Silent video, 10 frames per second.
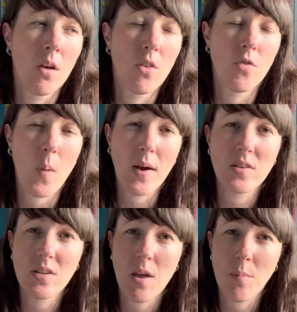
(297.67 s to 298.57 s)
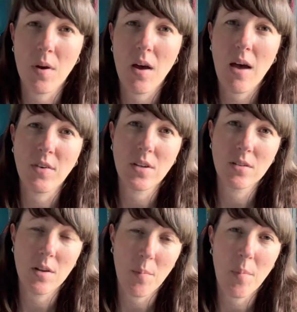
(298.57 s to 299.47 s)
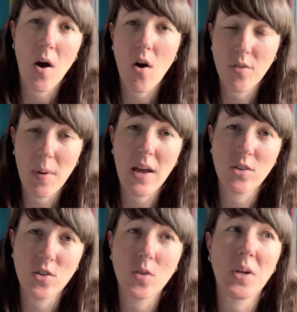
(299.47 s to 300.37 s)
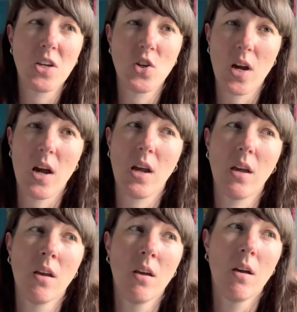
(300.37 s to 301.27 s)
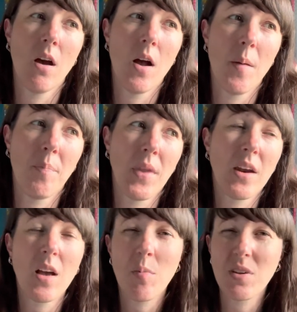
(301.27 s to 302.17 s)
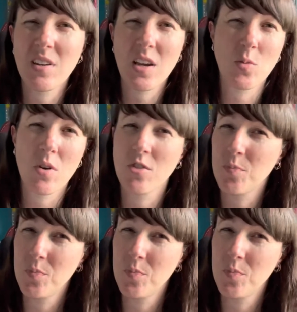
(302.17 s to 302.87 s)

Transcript: throughout December, having some part of the pattern to do each day. Um, and a couple of days where I was